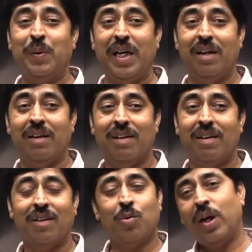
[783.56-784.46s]
speed.
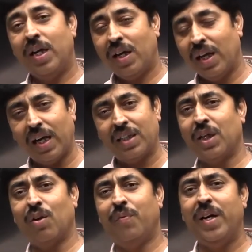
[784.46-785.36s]
So,
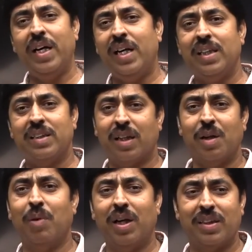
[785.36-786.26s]
integration of v dt is
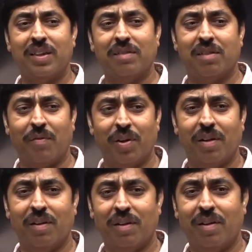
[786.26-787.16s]
nothing but distance traveled.
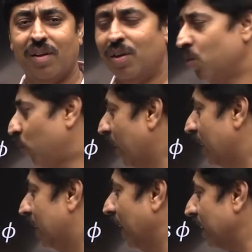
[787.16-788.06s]
So, I
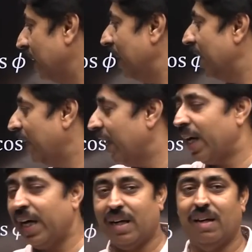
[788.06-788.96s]
just
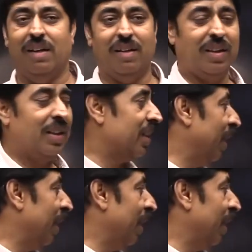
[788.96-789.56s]
integrate this